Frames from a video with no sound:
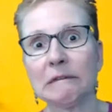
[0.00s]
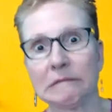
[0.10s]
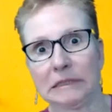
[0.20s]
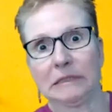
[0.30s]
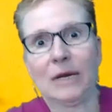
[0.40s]

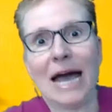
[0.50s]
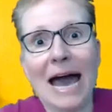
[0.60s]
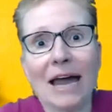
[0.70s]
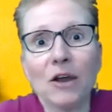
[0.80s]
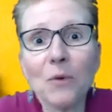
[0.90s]
so how
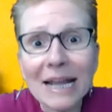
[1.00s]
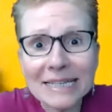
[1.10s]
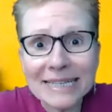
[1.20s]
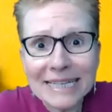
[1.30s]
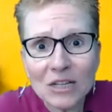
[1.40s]
do I
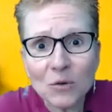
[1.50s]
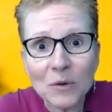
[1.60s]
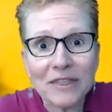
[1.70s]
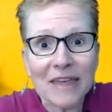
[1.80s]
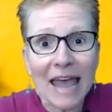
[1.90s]
deal
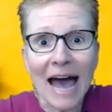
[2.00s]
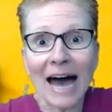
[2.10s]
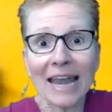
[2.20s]
with that?